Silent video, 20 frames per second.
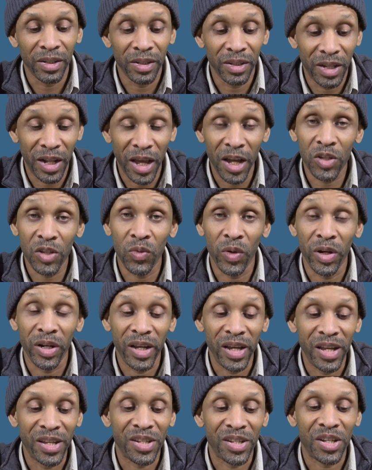Next
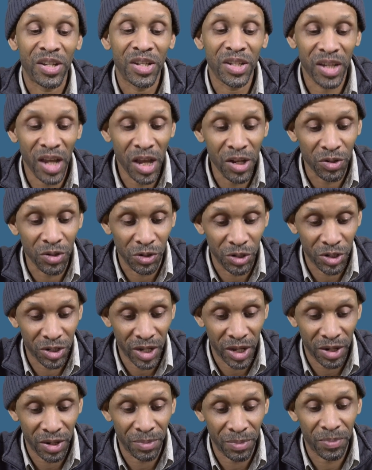one is a schedule
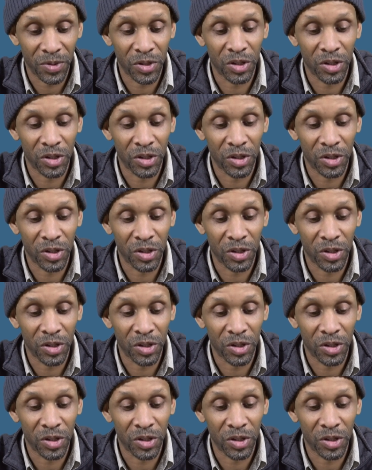setup.